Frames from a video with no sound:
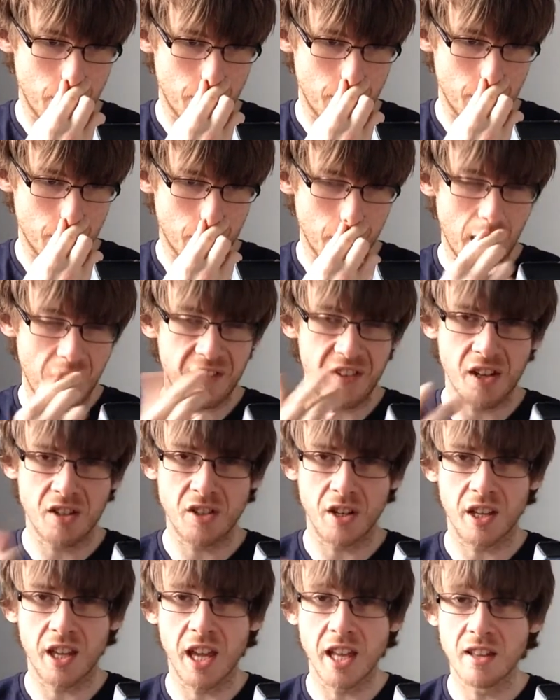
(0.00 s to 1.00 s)
The graphics
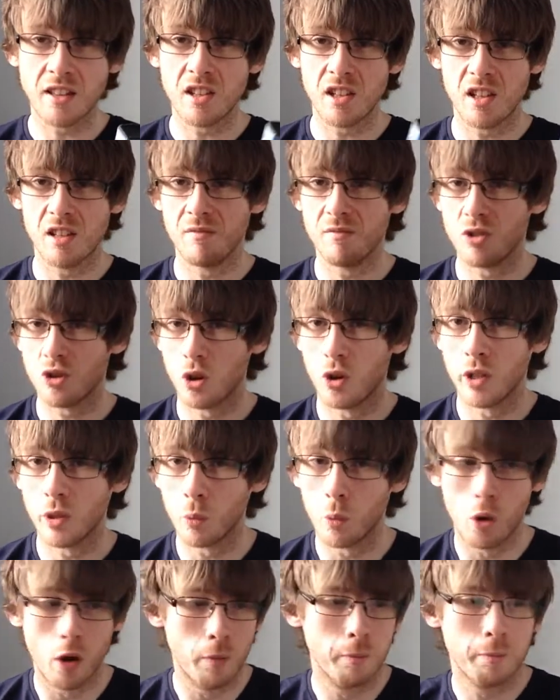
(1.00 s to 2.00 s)
are akin to Sonic
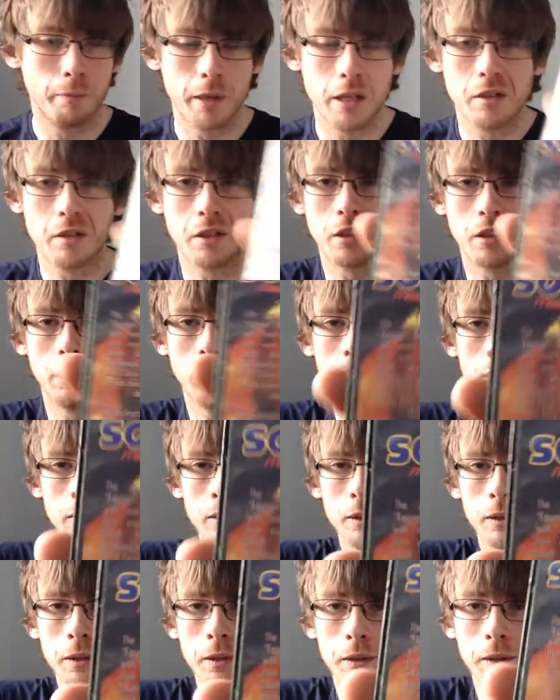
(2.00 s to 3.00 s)
1, basically.
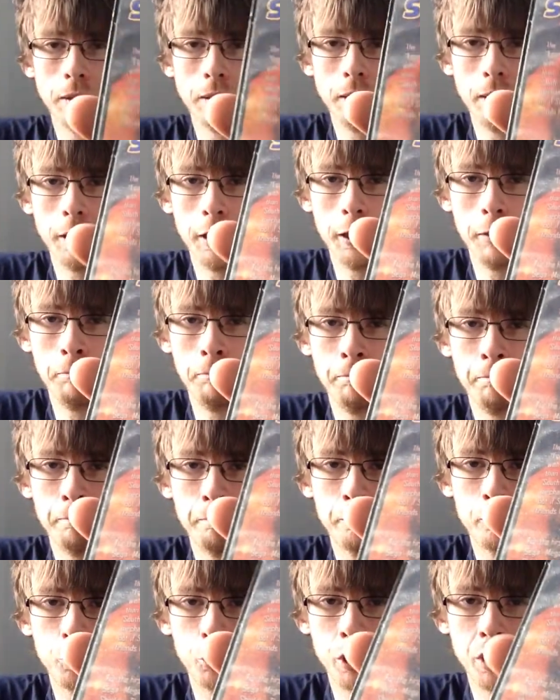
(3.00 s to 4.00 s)

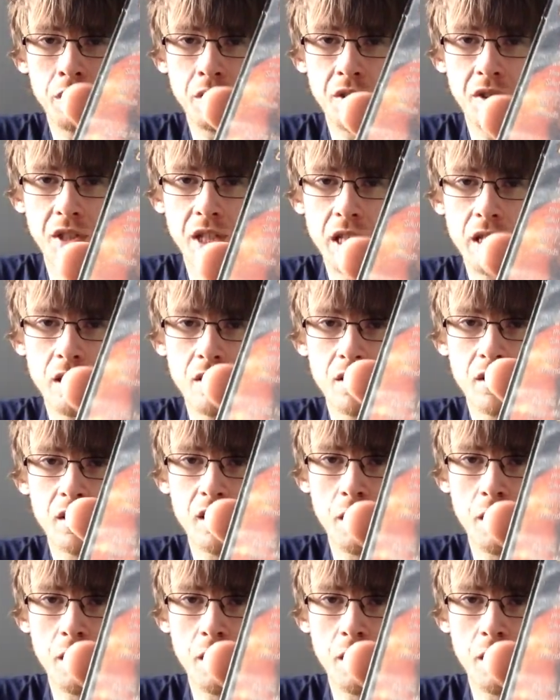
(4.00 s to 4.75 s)
So you can see there's